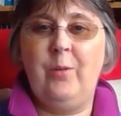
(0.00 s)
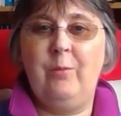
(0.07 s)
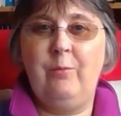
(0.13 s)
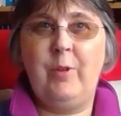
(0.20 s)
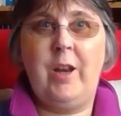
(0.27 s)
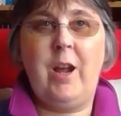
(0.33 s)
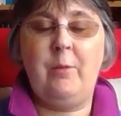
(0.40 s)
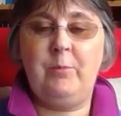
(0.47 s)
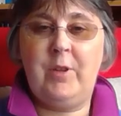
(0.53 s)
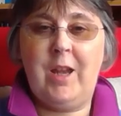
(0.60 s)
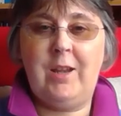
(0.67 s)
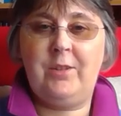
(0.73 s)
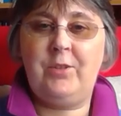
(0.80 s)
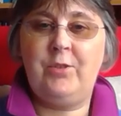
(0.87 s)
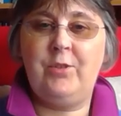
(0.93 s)
went up
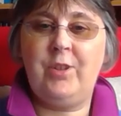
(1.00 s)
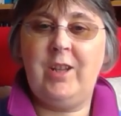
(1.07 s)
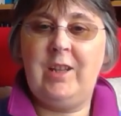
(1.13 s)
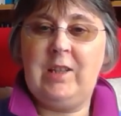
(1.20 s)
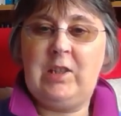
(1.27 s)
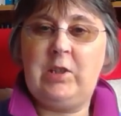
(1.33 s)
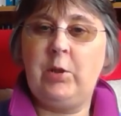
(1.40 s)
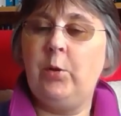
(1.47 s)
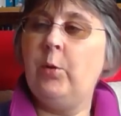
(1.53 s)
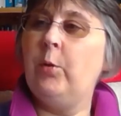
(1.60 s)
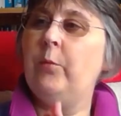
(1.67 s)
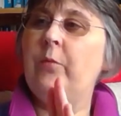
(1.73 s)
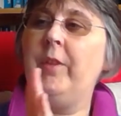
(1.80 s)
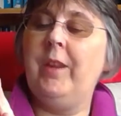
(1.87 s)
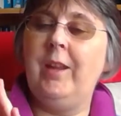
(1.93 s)
yesterday,
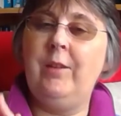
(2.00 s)
so